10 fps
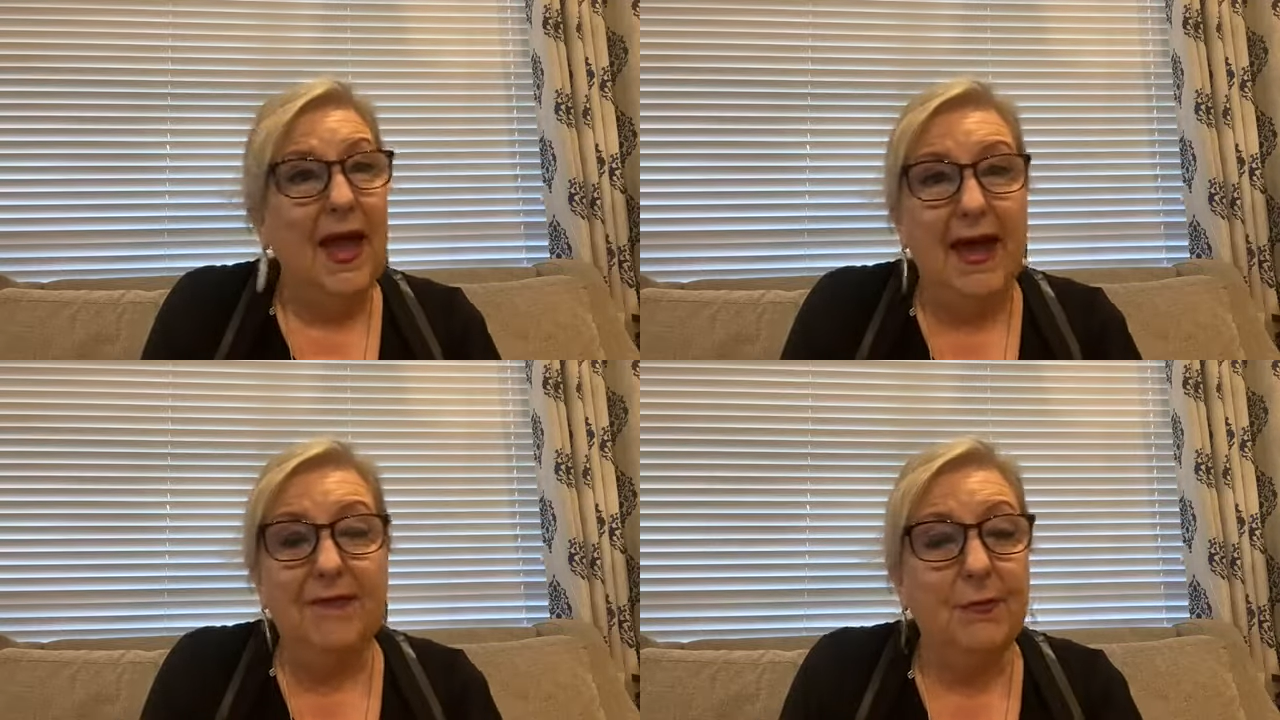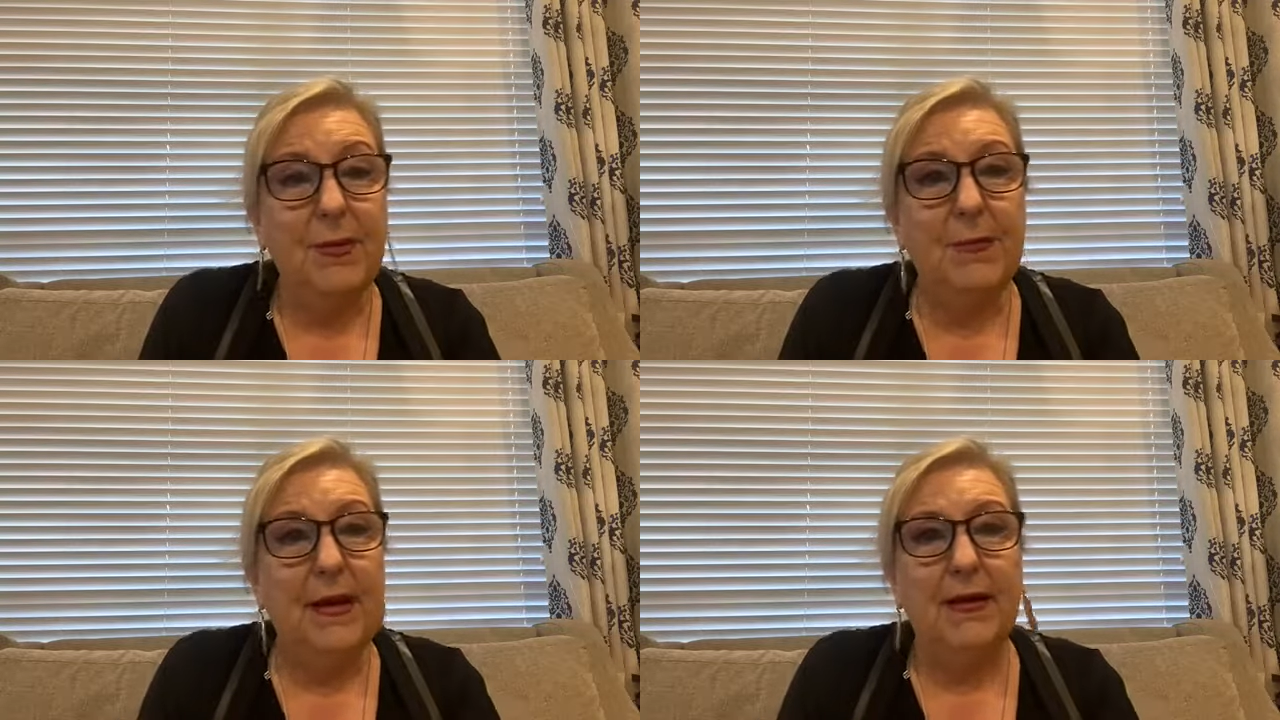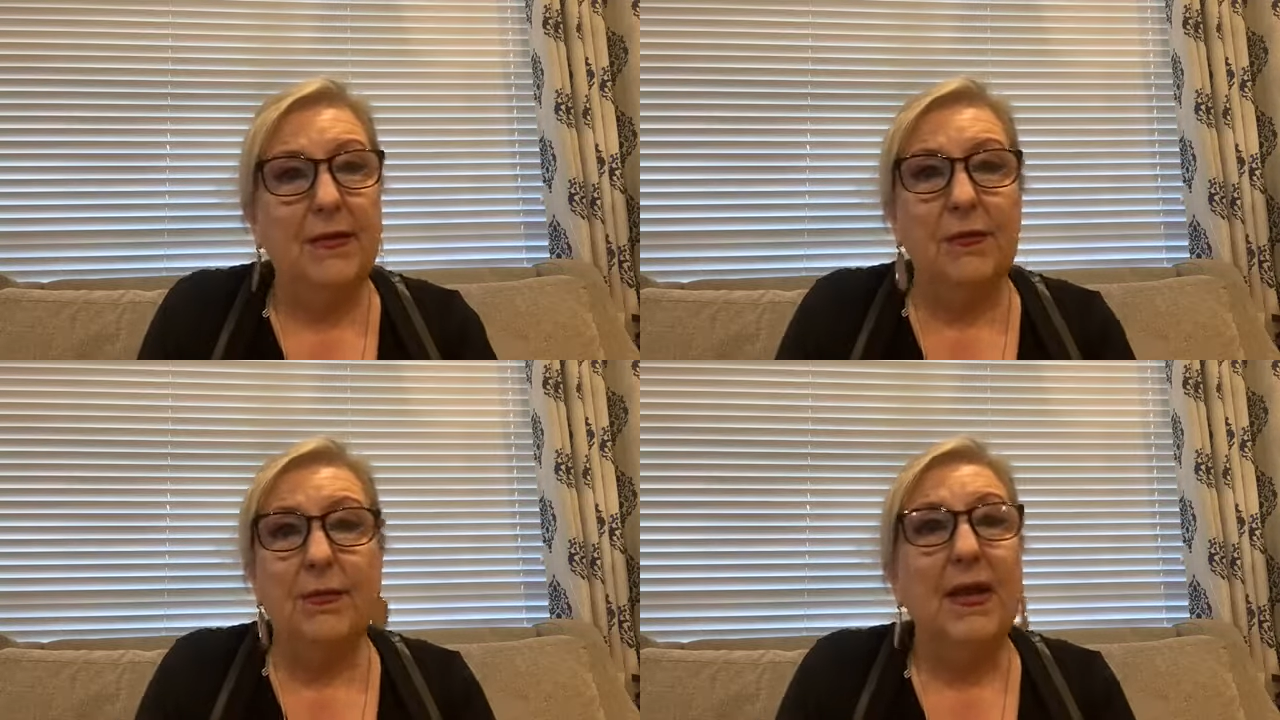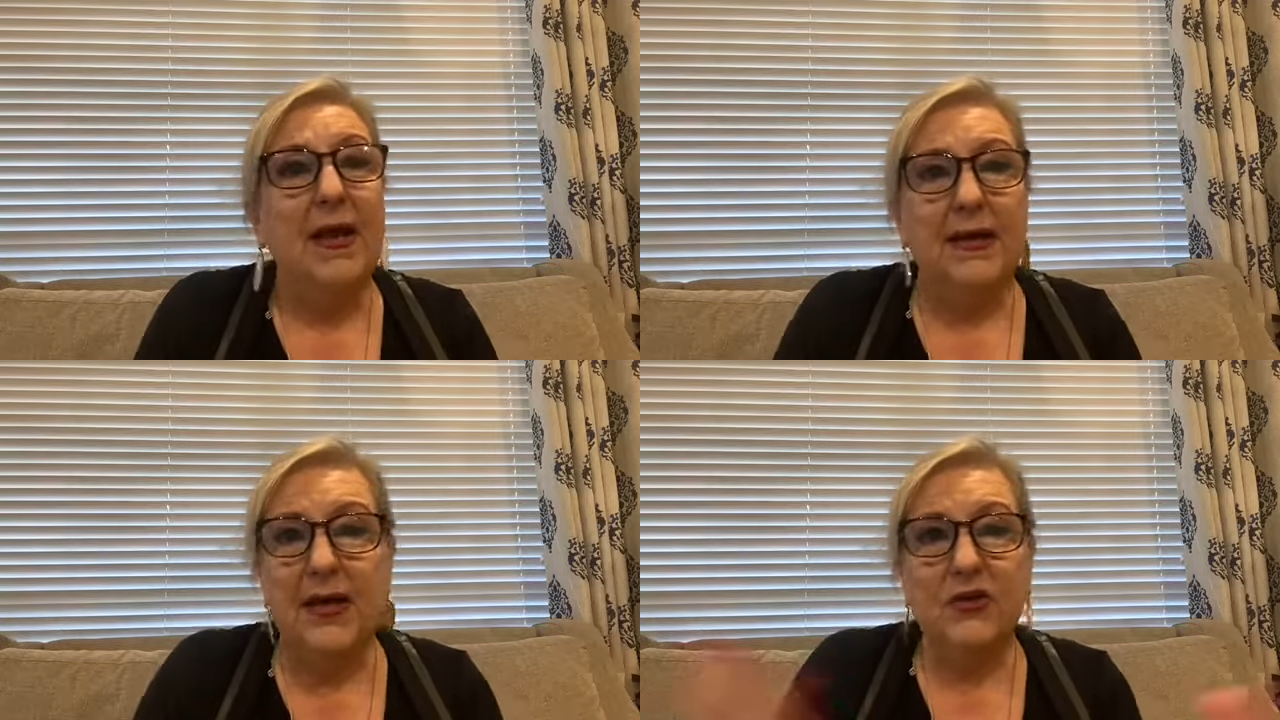I have to put mine in another room.
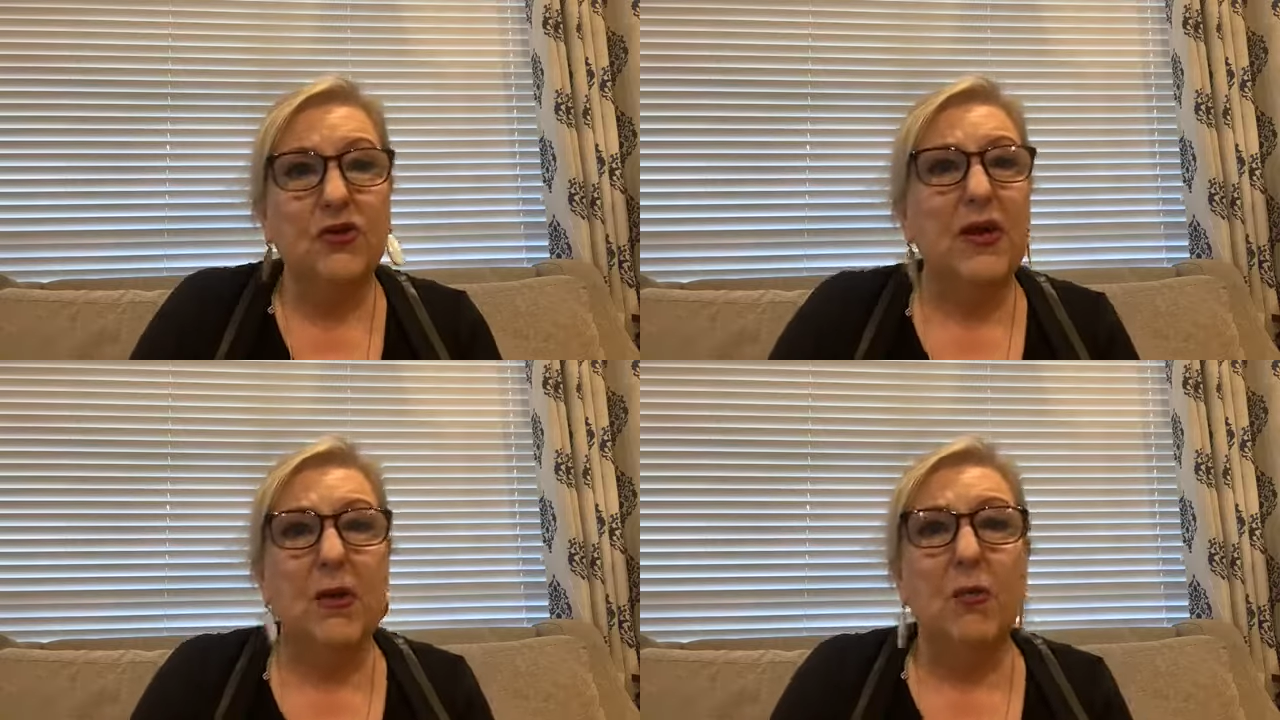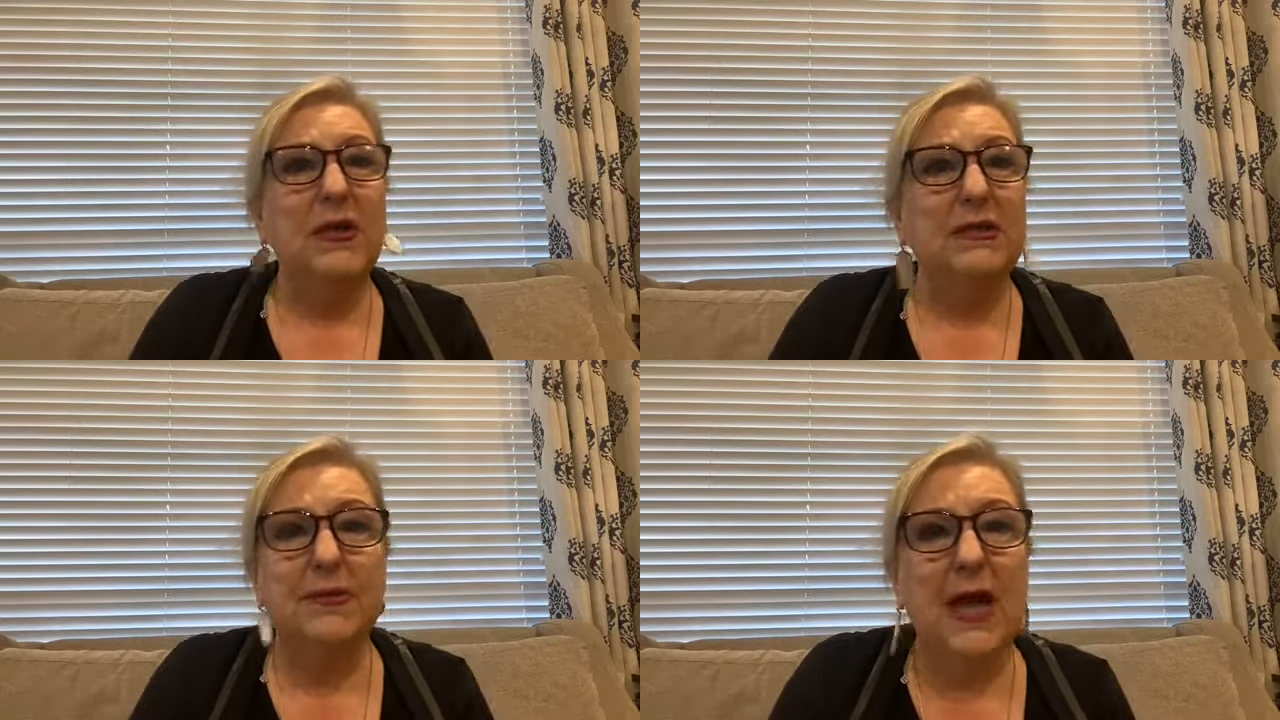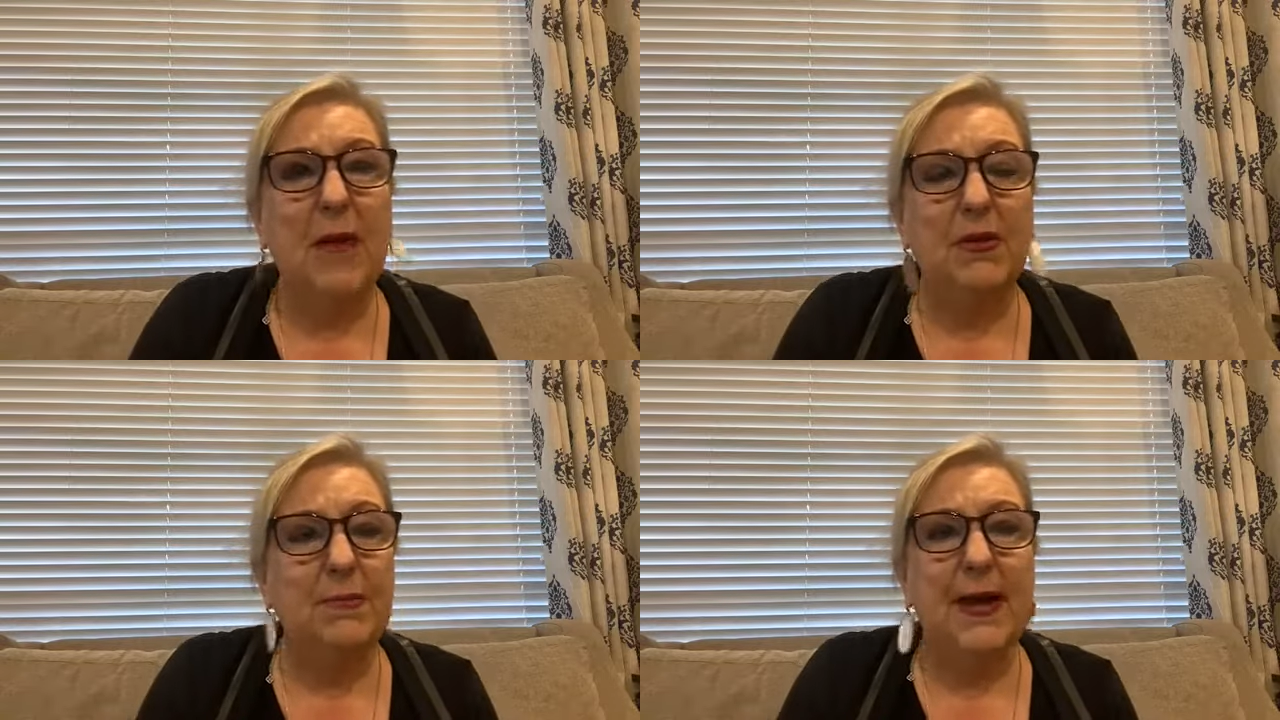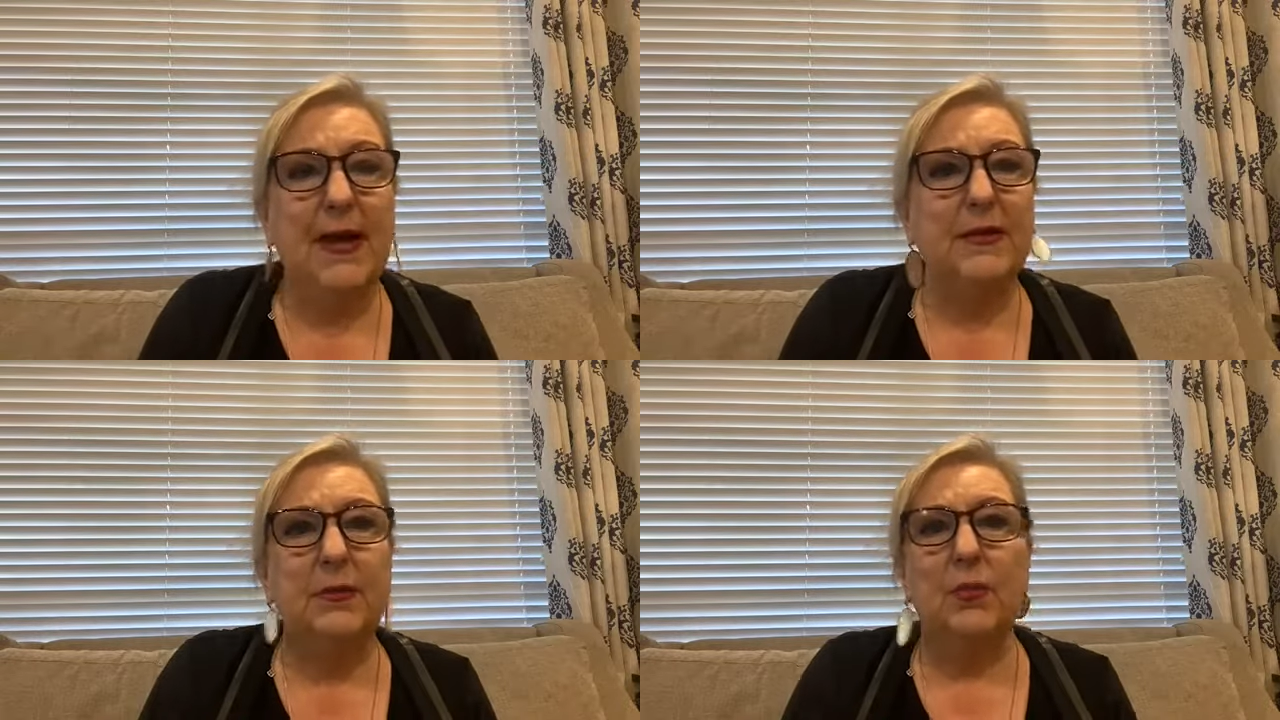Yesterday, I wanted some time with
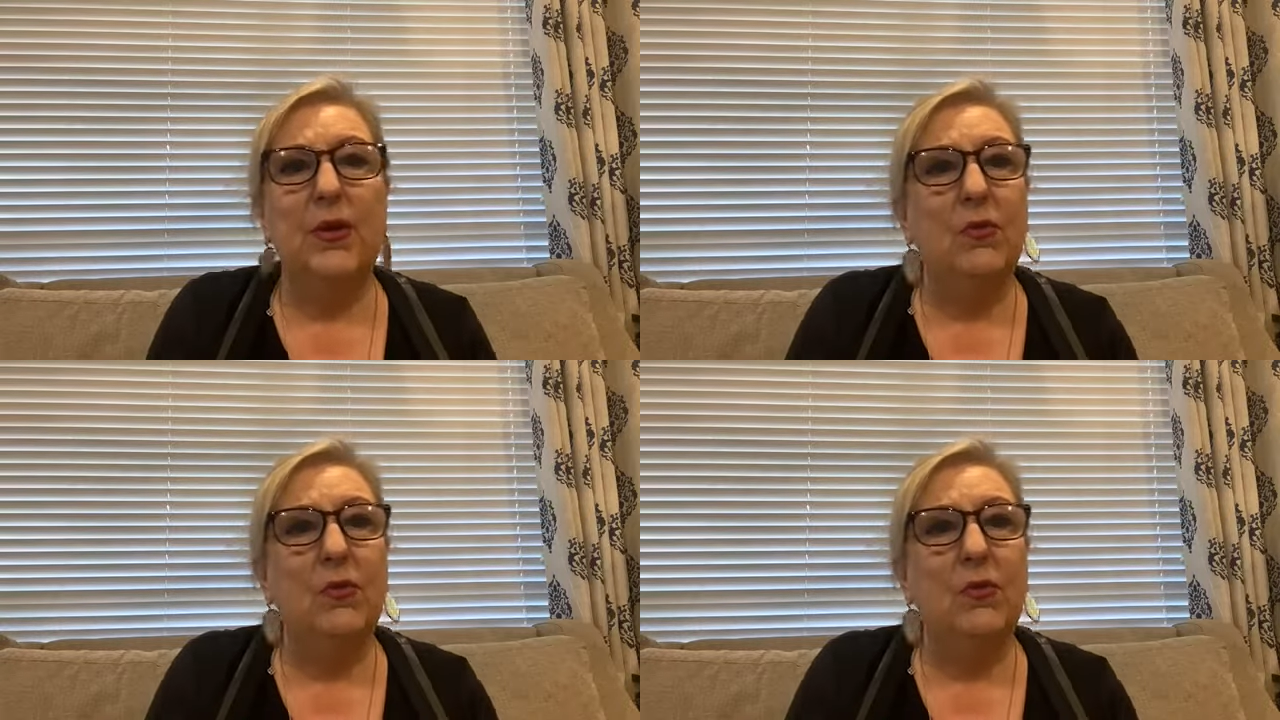my husband.